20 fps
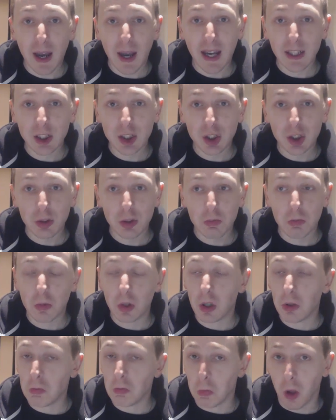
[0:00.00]
match,
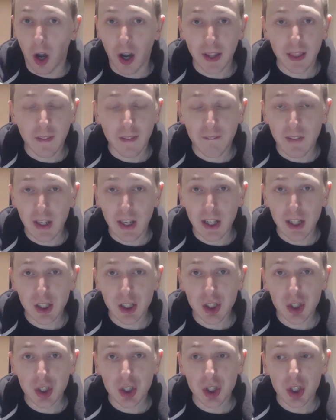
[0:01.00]
like the
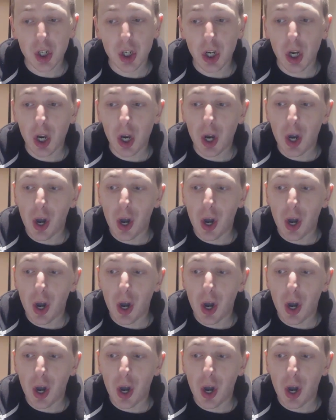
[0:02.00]
finish.